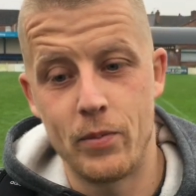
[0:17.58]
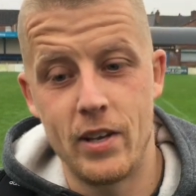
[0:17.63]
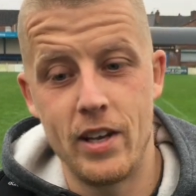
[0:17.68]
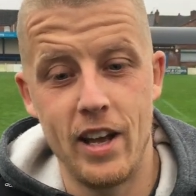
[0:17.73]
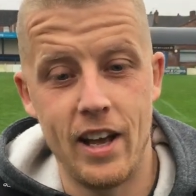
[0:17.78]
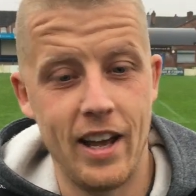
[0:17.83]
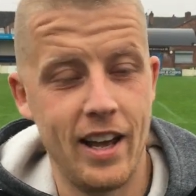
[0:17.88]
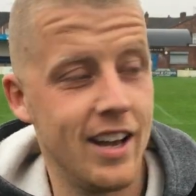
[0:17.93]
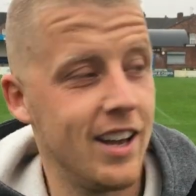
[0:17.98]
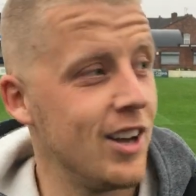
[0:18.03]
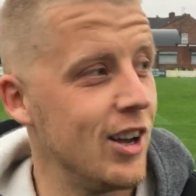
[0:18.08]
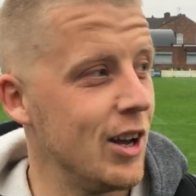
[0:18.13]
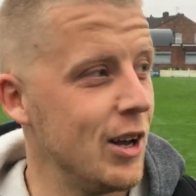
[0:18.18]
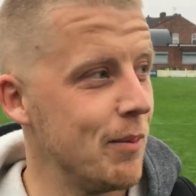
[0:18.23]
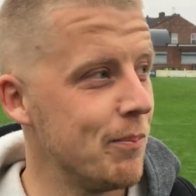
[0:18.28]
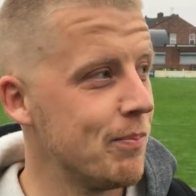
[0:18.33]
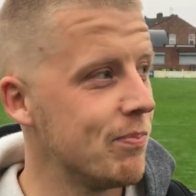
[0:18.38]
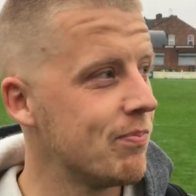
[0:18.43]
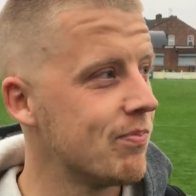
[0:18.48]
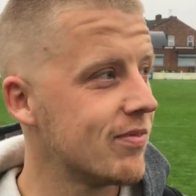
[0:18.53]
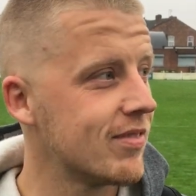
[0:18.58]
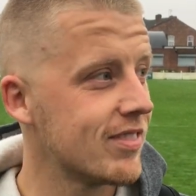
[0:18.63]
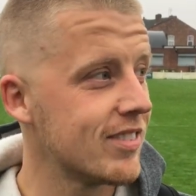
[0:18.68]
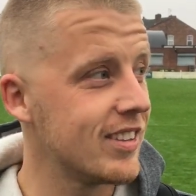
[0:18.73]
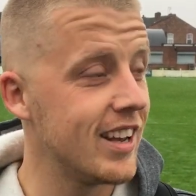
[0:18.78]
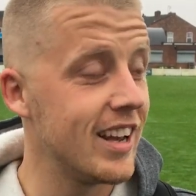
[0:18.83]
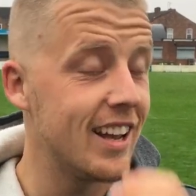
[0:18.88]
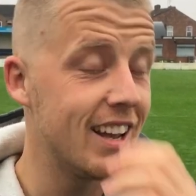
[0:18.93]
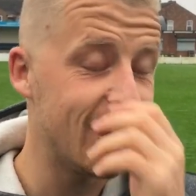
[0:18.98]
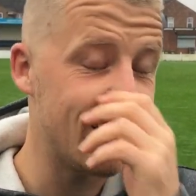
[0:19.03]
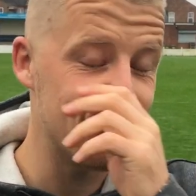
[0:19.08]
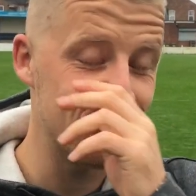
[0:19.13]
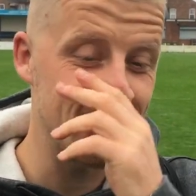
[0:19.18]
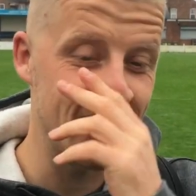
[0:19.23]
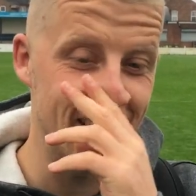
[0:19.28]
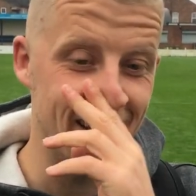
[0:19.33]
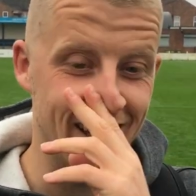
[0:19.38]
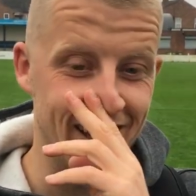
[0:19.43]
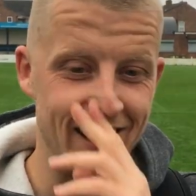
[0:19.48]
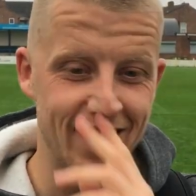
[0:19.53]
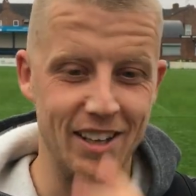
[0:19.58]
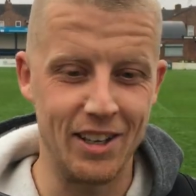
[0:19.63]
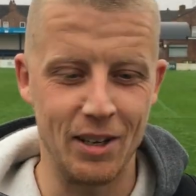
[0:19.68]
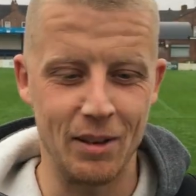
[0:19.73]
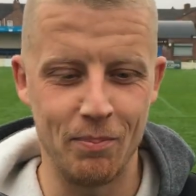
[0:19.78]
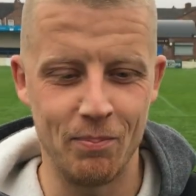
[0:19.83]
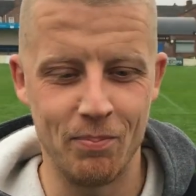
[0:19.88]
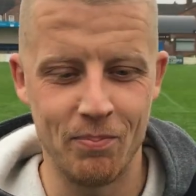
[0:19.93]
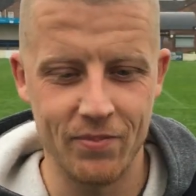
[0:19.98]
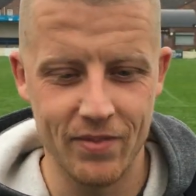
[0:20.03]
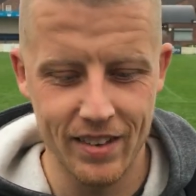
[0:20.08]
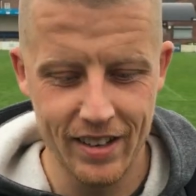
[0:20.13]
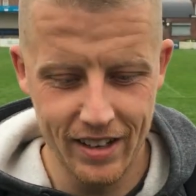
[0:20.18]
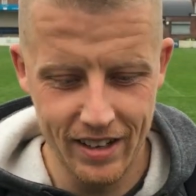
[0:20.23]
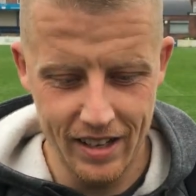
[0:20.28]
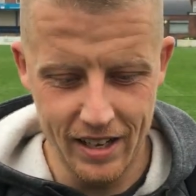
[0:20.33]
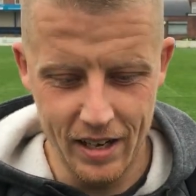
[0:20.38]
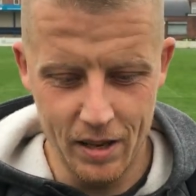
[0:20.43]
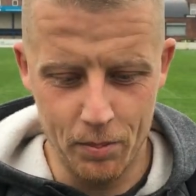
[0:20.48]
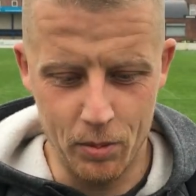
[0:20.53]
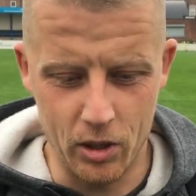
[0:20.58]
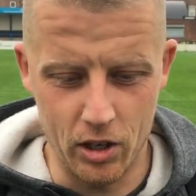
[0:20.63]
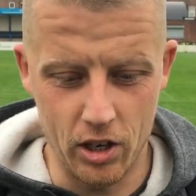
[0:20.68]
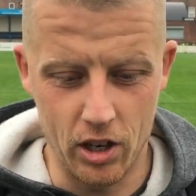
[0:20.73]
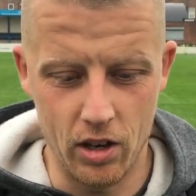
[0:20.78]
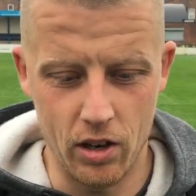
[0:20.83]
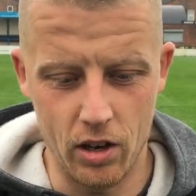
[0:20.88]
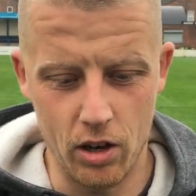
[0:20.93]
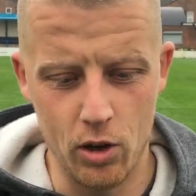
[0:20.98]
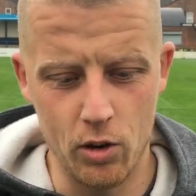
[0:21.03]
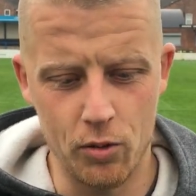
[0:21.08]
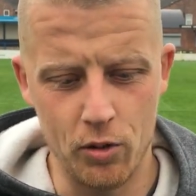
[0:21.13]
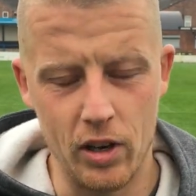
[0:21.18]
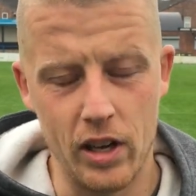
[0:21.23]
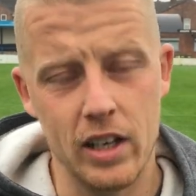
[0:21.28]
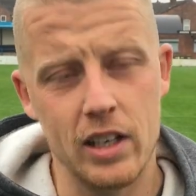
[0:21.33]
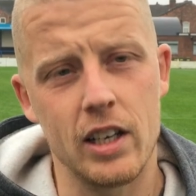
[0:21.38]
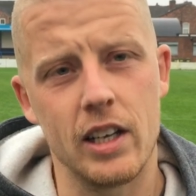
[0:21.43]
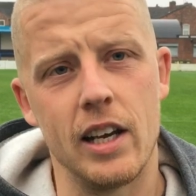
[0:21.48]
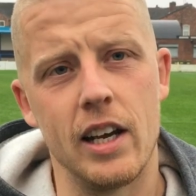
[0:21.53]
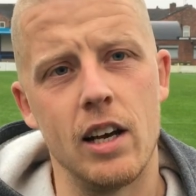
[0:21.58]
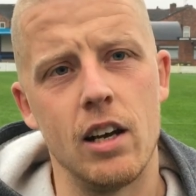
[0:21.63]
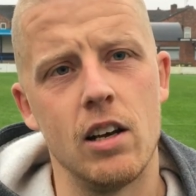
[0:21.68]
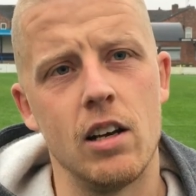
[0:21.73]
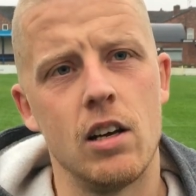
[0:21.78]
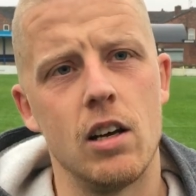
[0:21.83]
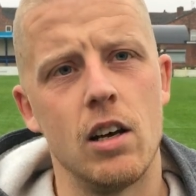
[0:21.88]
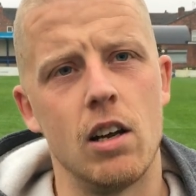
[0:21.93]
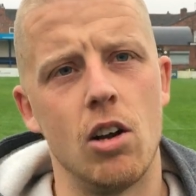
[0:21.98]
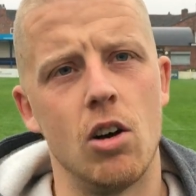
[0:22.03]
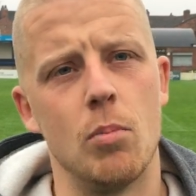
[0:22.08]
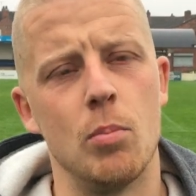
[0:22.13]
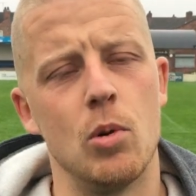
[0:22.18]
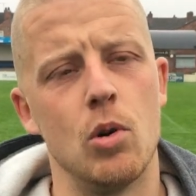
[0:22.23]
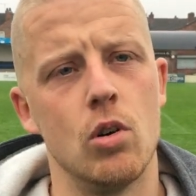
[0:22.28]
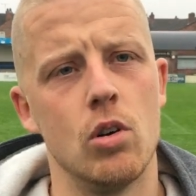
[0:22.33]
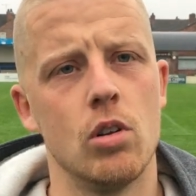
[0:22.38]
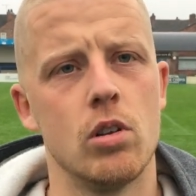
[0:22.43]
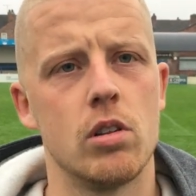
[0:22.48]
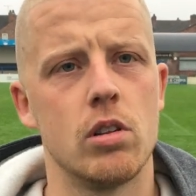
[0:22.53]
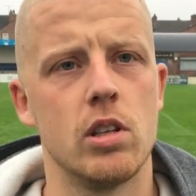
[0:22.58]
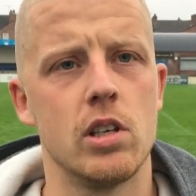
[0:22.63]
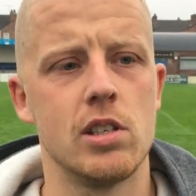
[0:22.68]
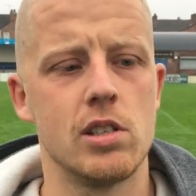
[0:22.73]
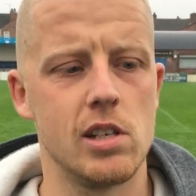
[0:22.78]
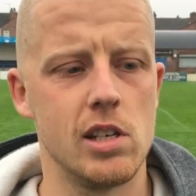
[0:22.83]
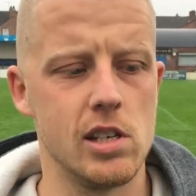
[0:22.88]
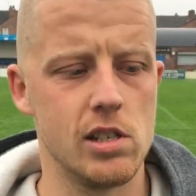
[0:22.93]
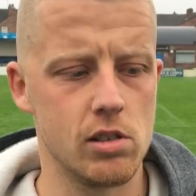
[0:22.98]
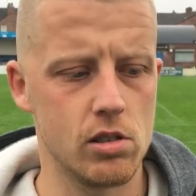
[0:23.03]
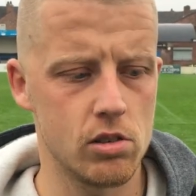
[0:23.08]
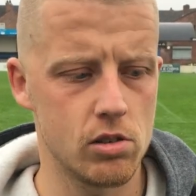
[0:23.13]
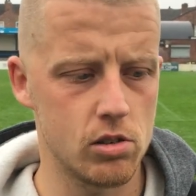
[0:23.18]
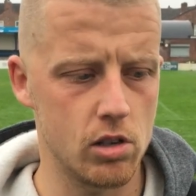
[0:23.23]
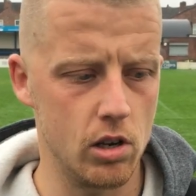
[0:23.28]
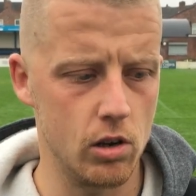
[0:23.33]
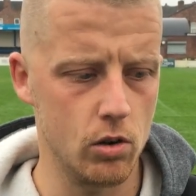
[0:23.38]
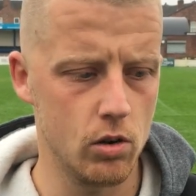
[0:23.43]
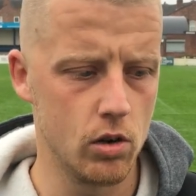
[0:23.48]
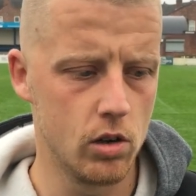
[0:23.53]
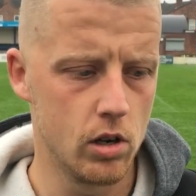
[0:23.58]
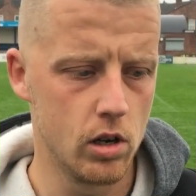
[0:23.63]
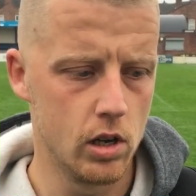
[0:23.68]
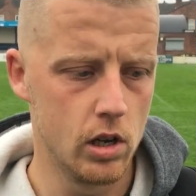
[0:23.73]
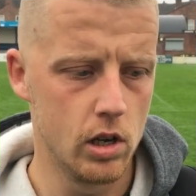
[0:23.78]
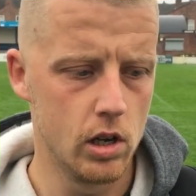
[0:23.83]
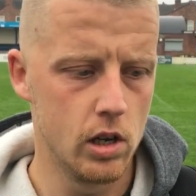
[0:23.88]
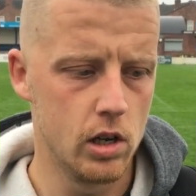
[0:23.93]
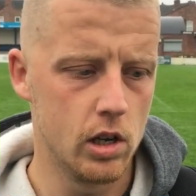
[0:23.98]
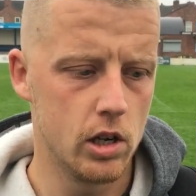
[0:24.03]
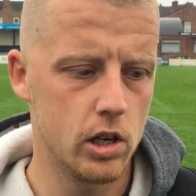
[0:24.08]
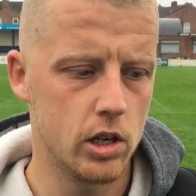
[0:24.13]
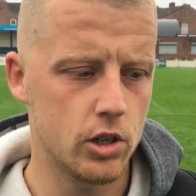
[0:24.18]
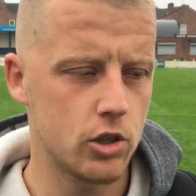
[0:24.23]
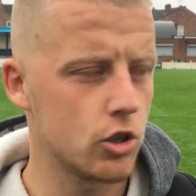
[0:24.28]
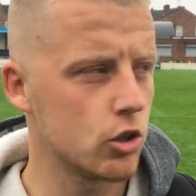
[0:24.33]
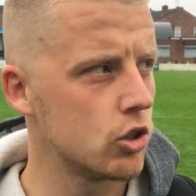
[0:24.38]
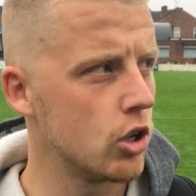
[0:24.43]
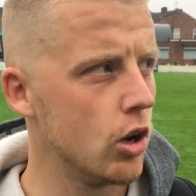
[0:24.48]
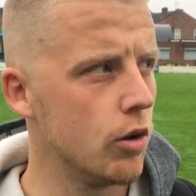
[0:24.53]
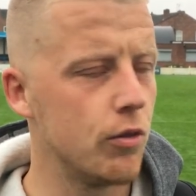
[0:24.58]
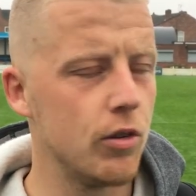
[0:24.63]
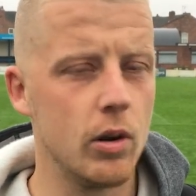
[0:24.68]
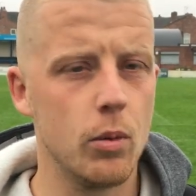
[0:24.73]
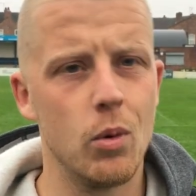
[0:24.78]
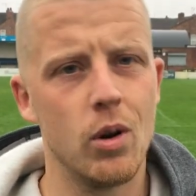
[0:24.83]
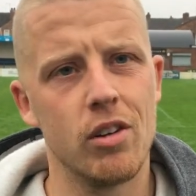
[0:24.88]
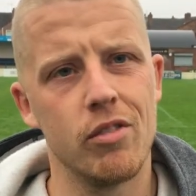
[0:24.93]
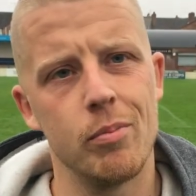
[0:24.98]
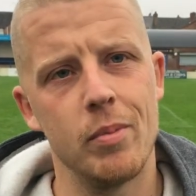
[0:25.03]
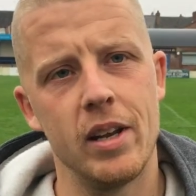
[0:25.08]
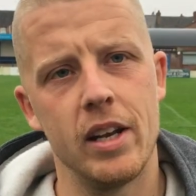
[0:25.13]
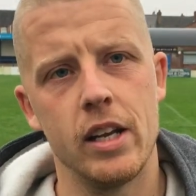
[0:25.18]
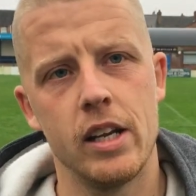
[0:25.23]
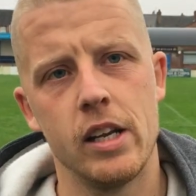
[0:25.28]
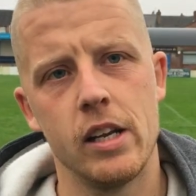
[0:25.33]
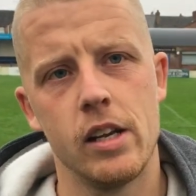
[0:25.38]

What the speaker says: Yeah, I'll take that. But you know, hopefully I can get a lot more this season, so it's just hopefully one of many.